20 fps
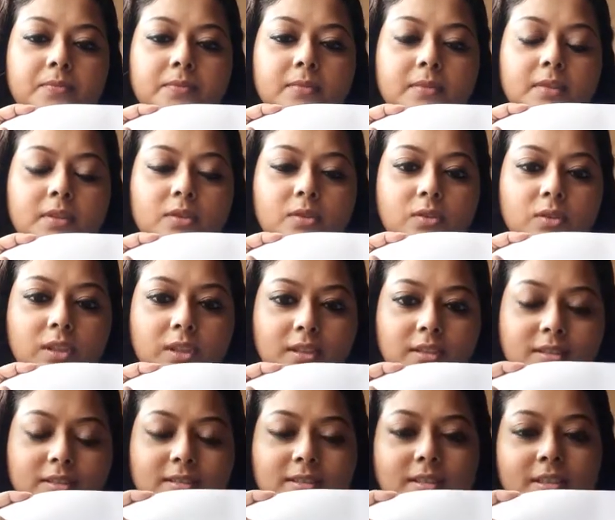Okay,
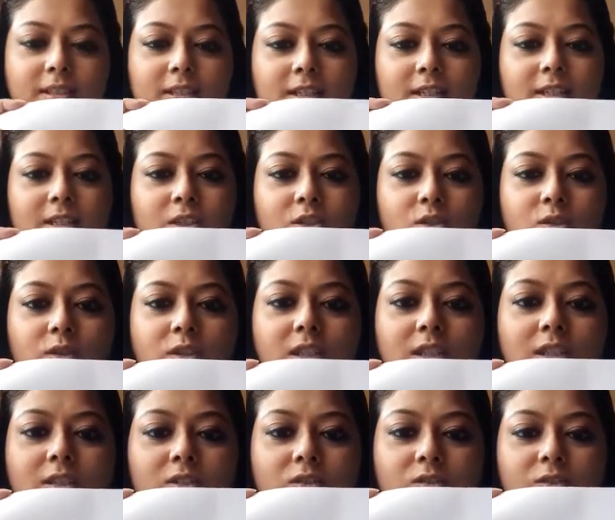so
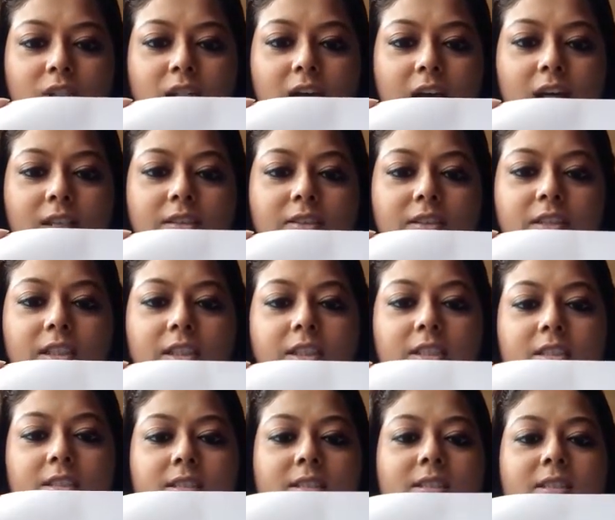these three are the
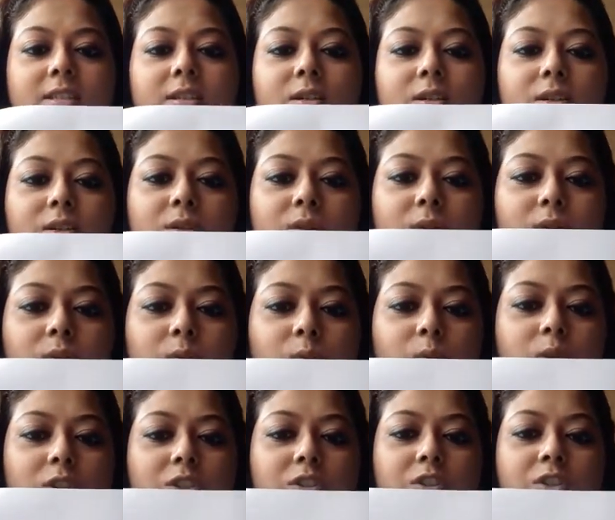things
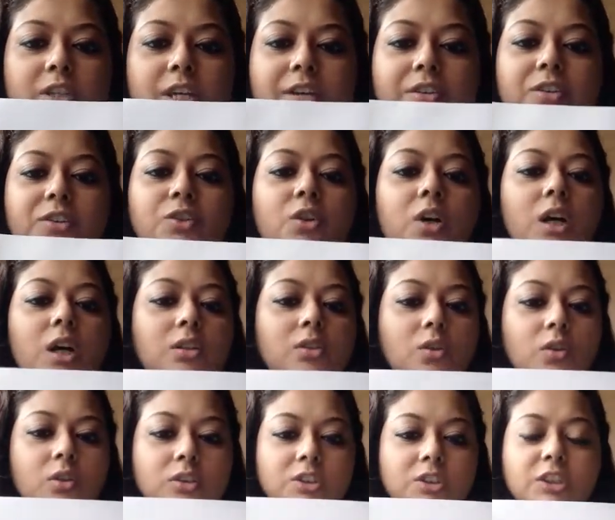which is there in your
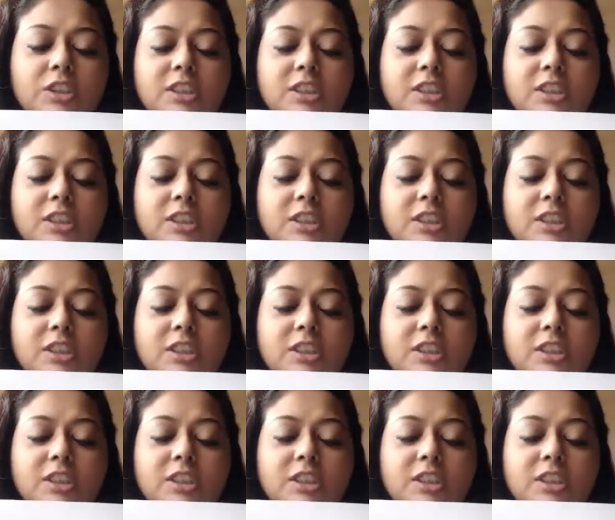unconscious.